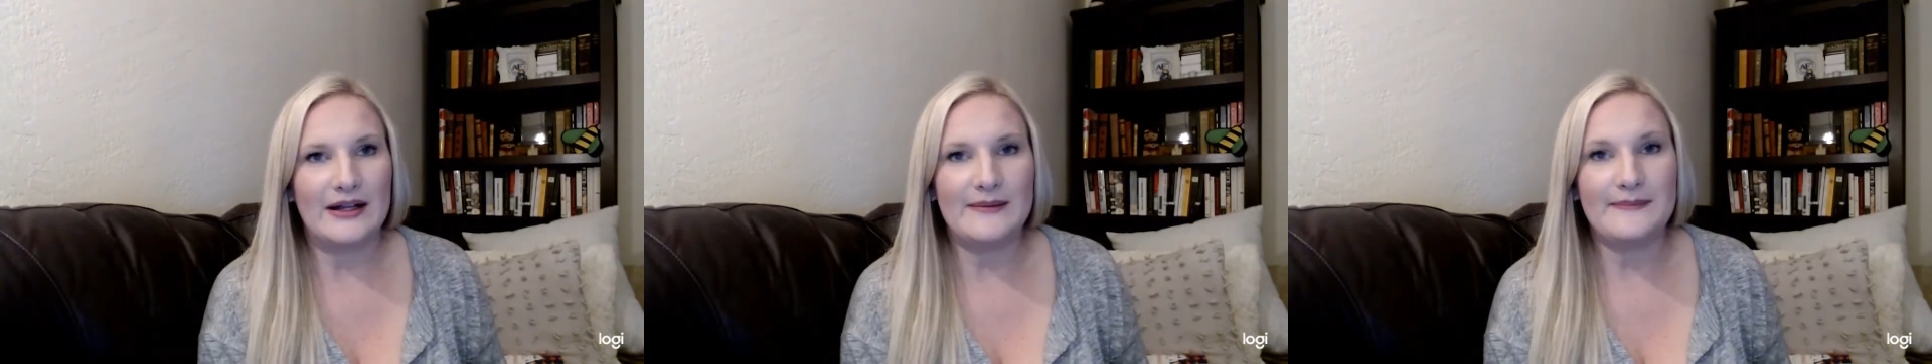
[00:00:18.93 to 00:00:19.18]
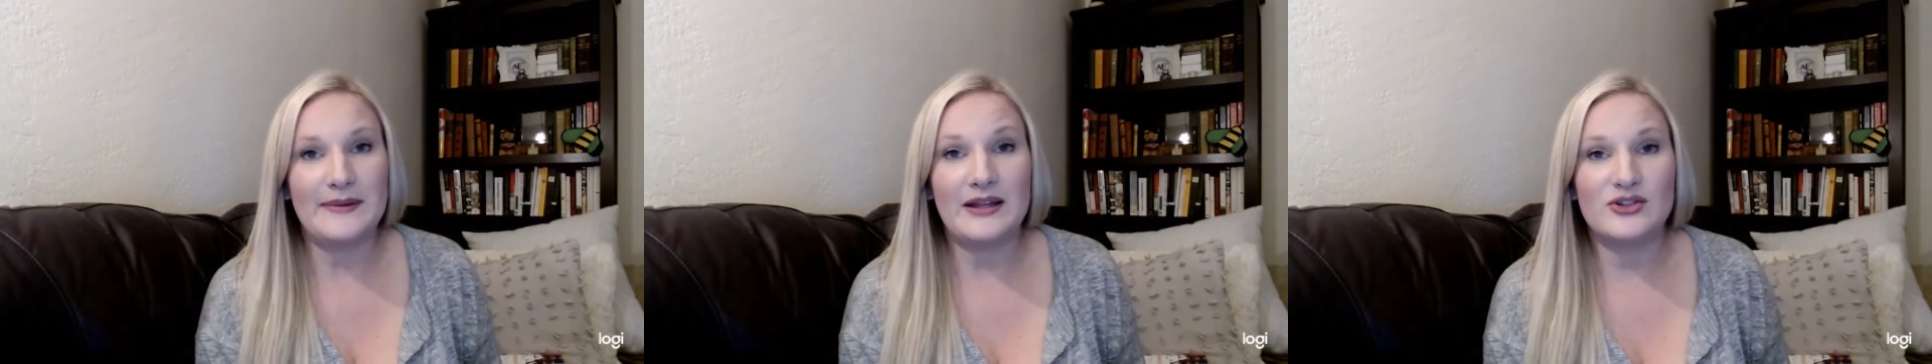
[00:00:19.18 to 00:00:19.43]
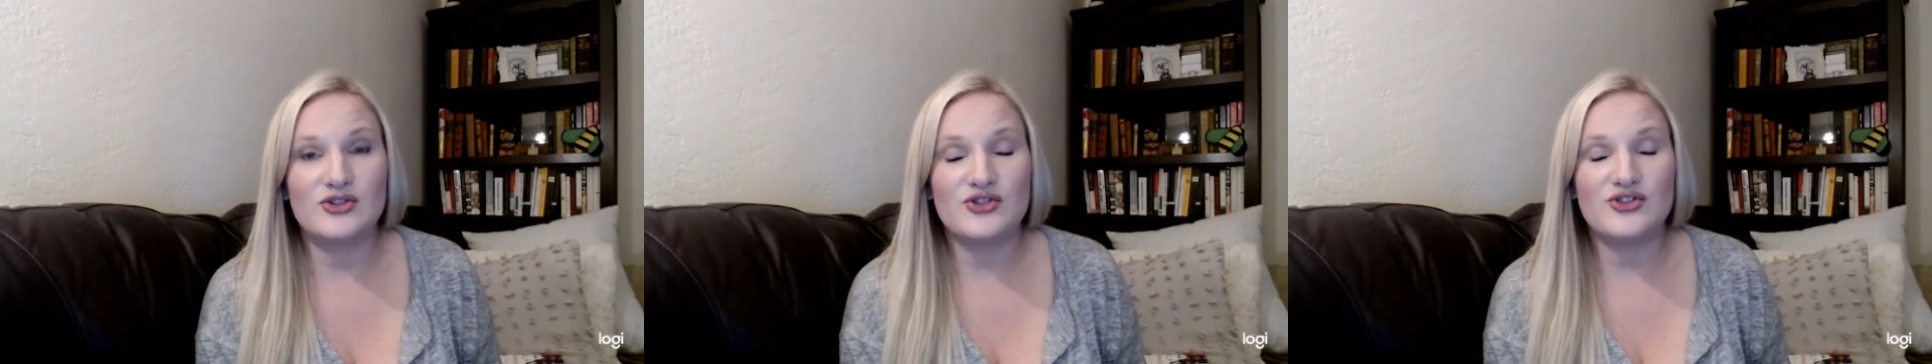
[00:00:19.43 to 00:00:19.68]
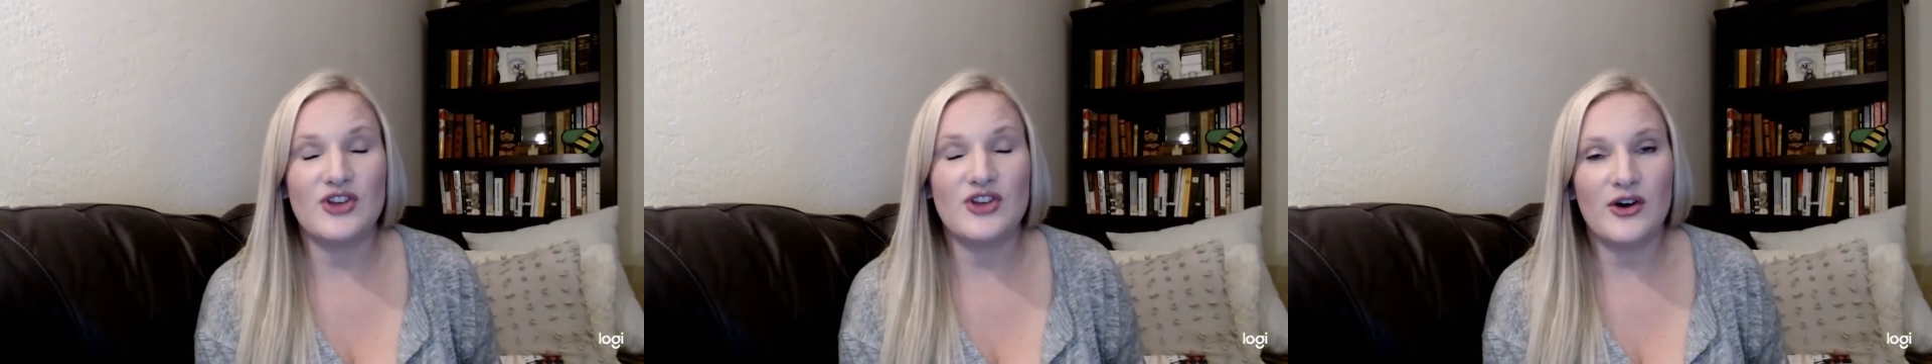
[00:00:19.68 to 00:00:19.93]
and being
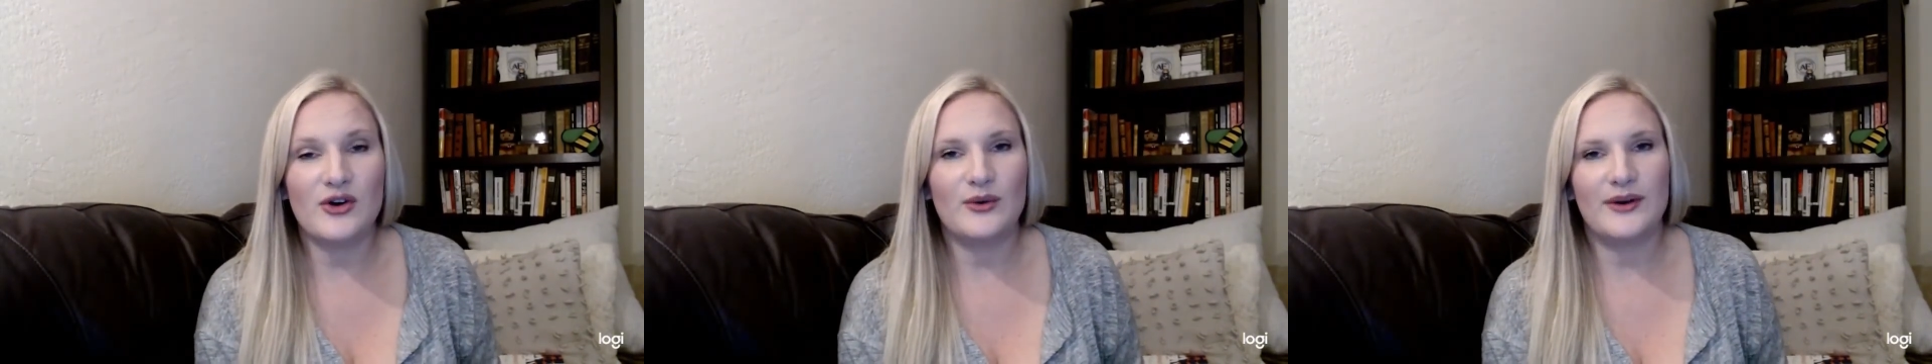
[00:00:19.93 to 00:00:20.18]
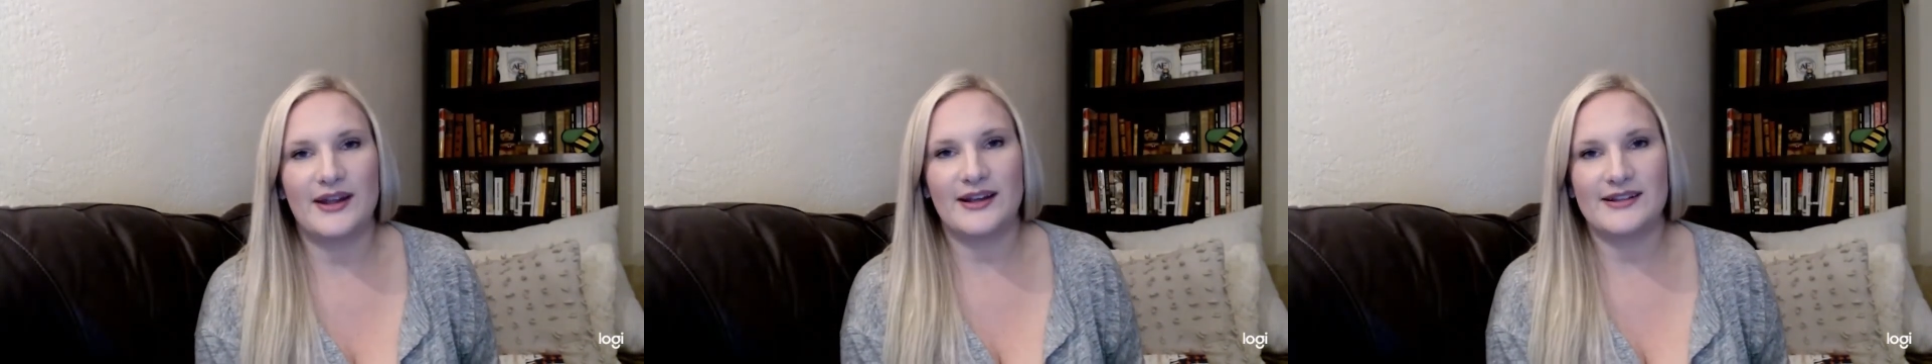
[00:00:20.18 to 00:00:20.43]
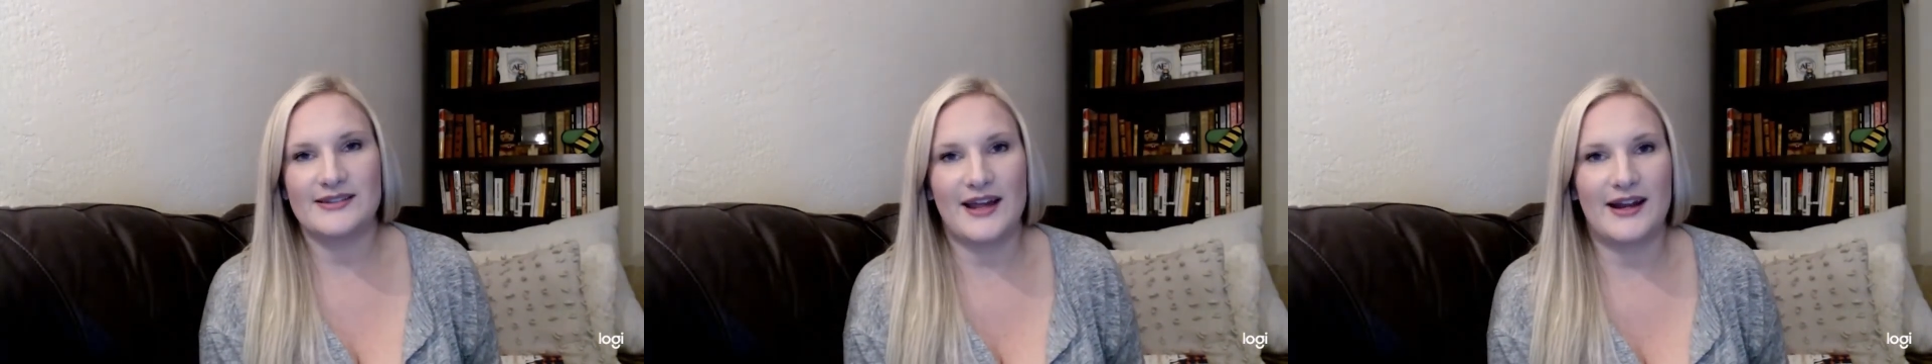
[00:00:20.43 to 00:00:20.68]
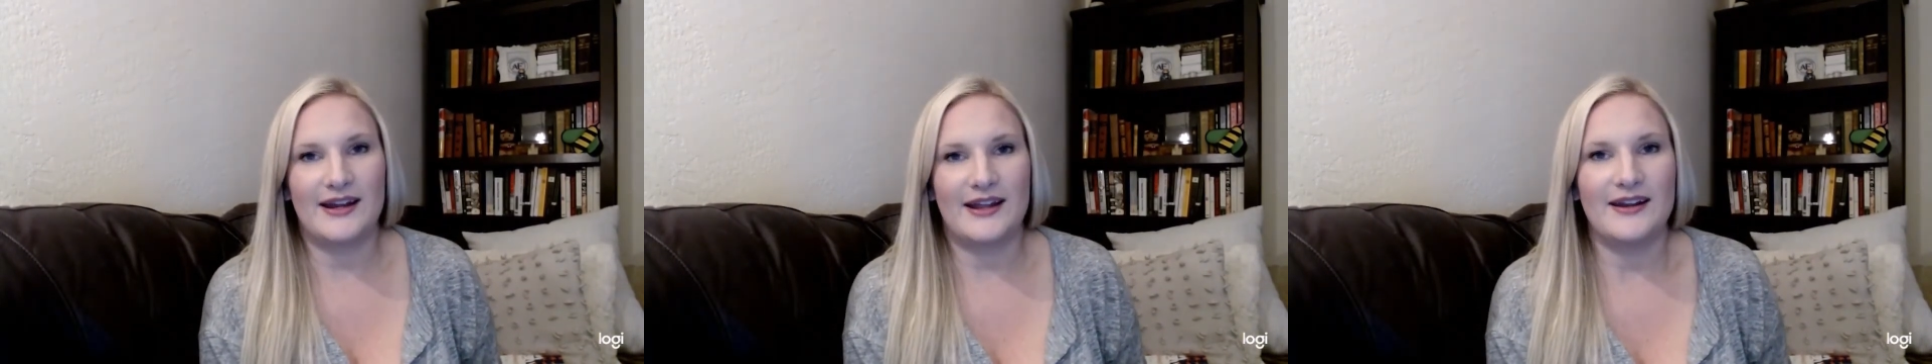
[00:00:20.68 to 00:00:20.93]
so
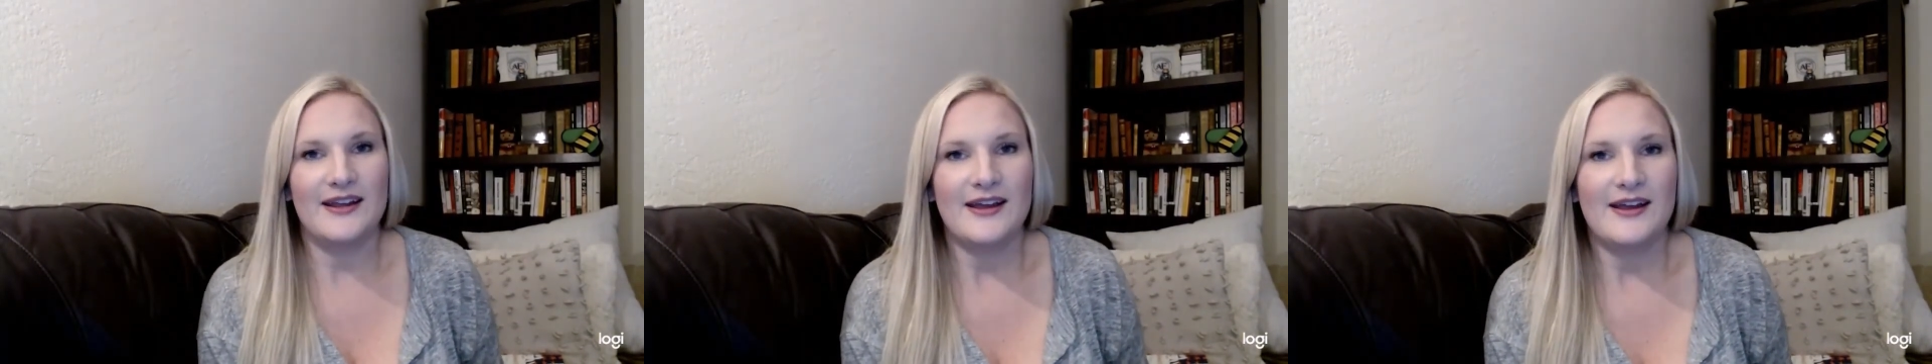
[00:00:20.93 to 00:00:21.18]
excited